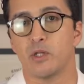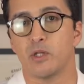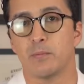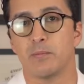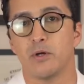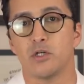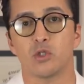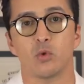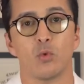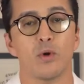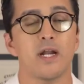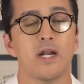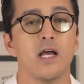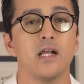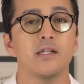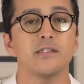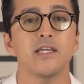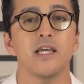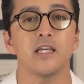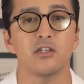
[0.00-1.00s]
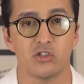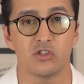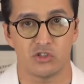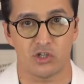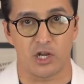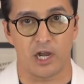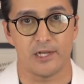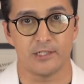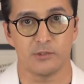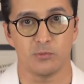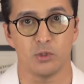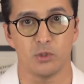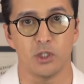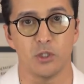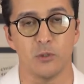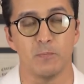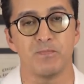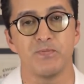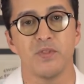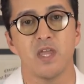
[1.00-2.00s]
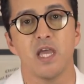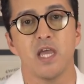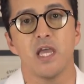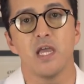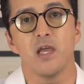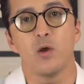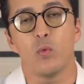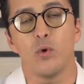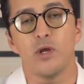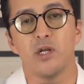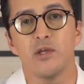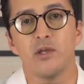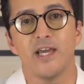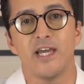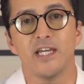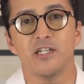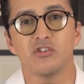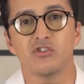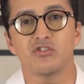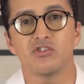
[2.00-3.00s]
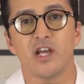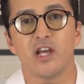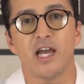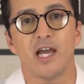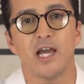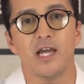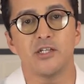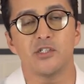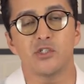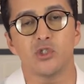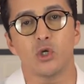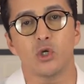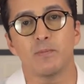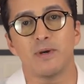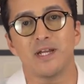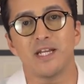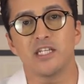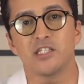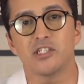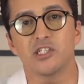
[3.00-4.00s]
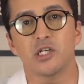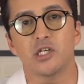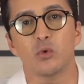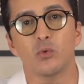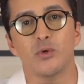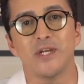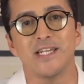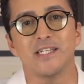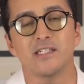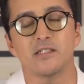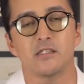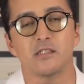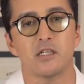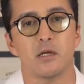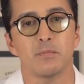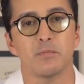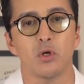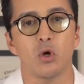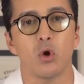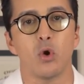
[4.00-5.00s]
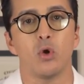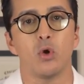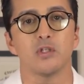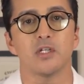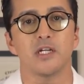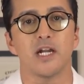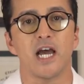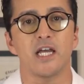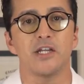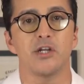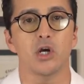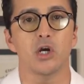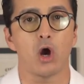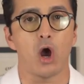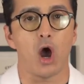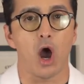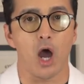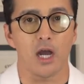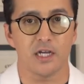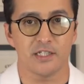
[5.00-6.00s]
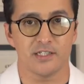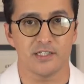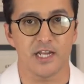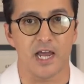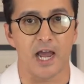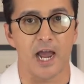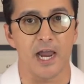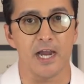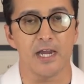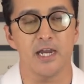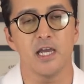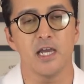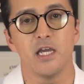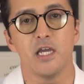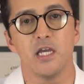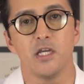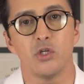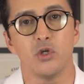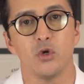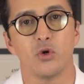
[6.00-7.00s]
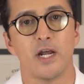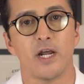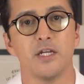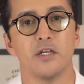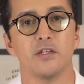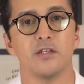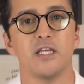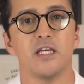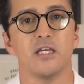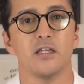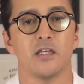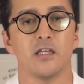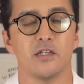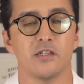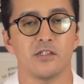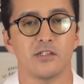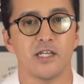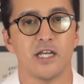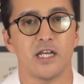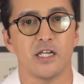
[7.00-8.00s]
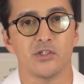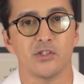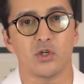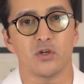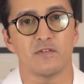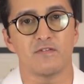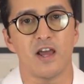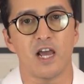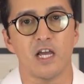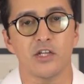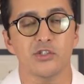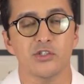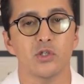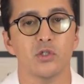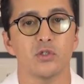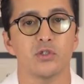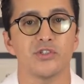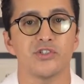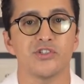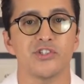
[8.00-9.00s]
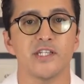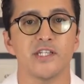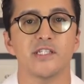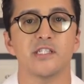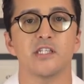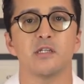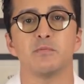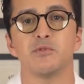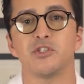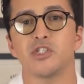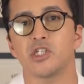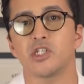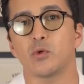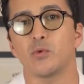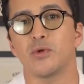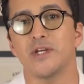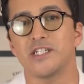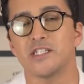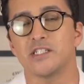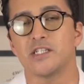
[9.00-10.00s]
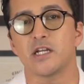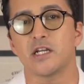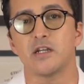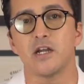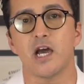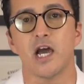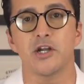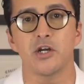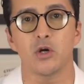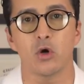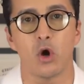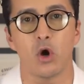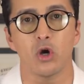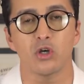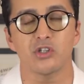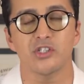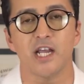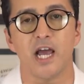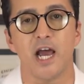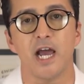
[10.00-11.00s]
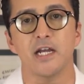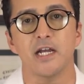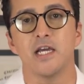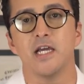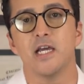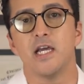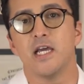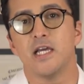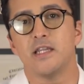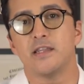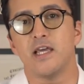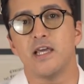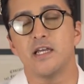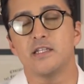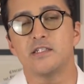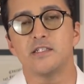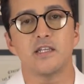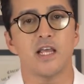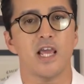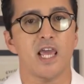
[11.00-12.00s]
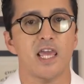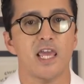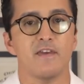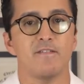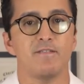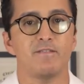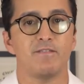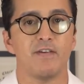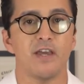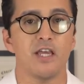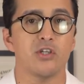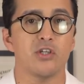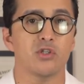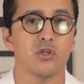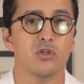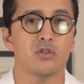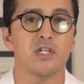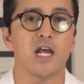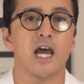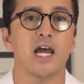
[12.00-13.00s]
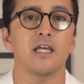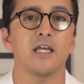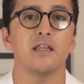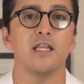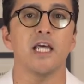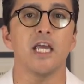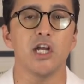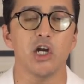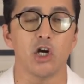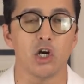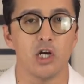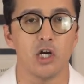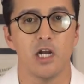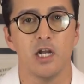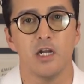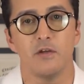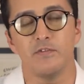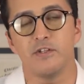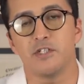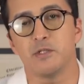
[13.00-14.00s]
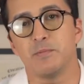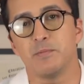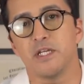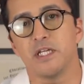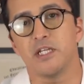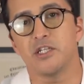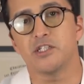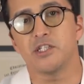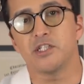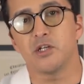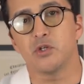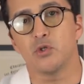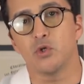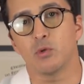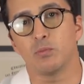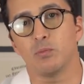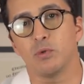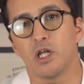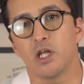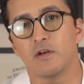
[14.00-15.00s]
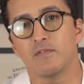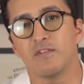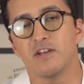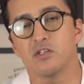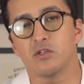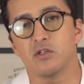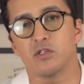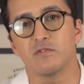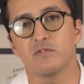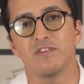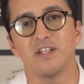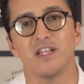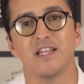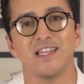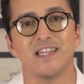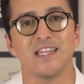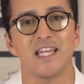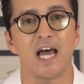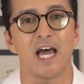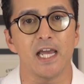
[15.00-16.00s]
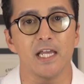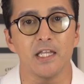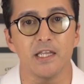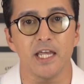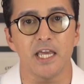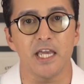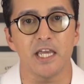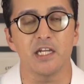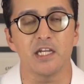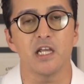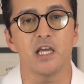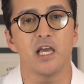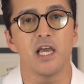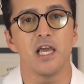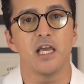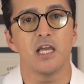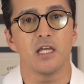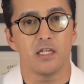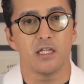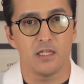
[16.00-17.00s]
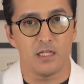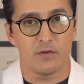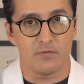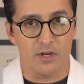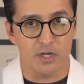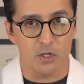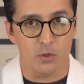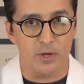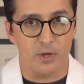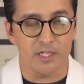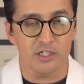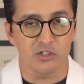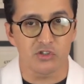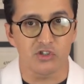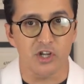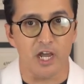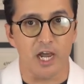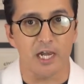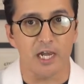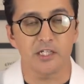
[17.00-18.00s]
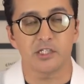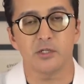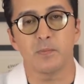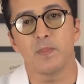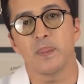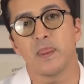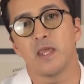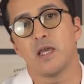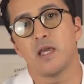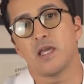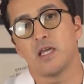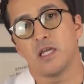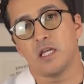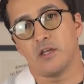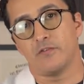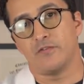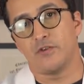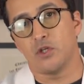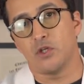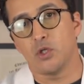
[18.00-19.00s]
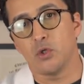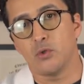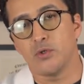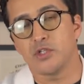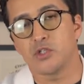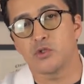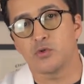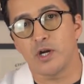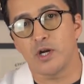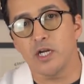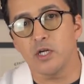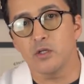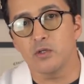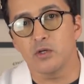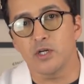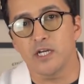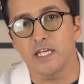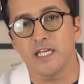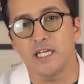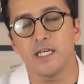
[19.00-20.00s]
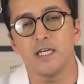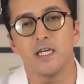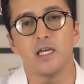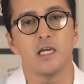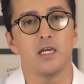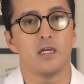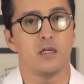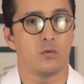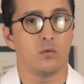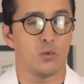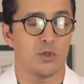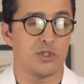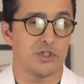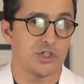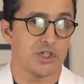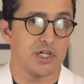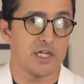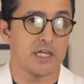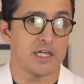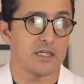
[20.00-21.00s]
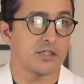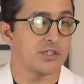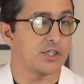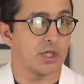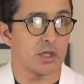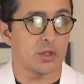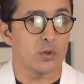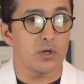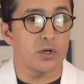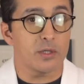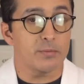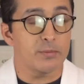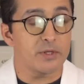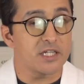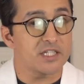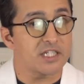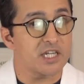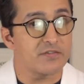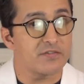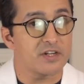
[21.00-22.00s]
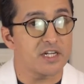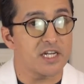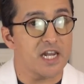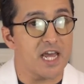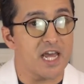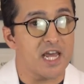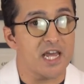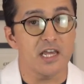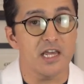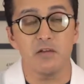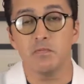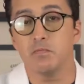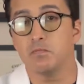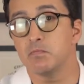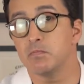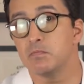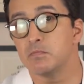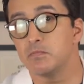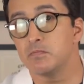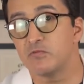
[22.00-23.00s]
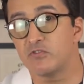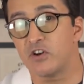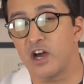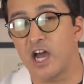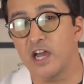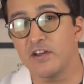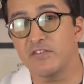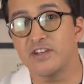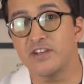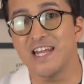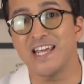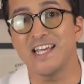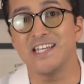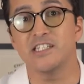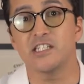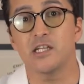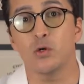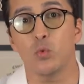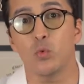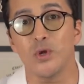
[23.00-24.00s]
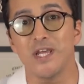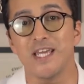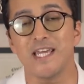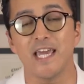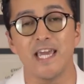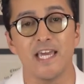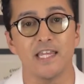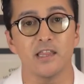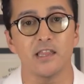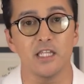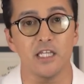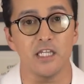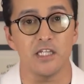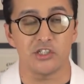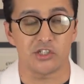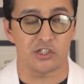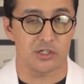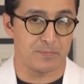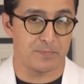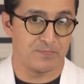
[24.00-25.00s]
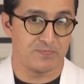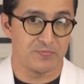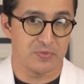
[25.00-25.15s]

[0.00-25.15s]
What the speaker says: blood pressure. What else exercise will do? When you exercise, your body secretes something called nitric oxide. Your endothelial cells, your vascular system secretes that nitric oxide. That's a vasodilator, which means that your blood vessels will dilate when you exercise. If you do this regularly, which is 30 minutes every day, 5 days a week at least,